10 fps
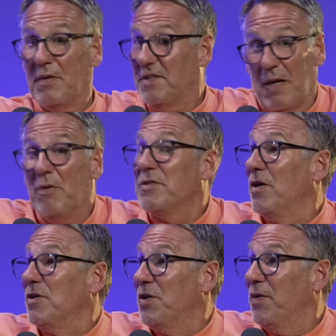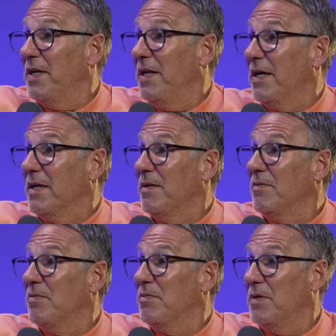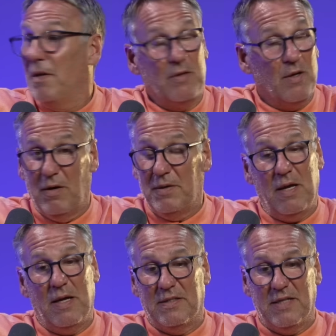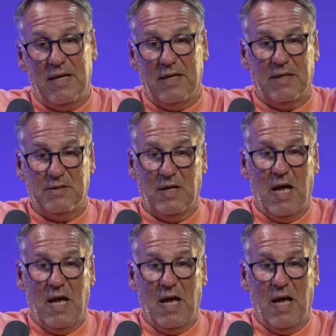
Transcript: Yeah, someone's got to do it, haven't they? Yeah. Yeah, you got. Yeah, exactly.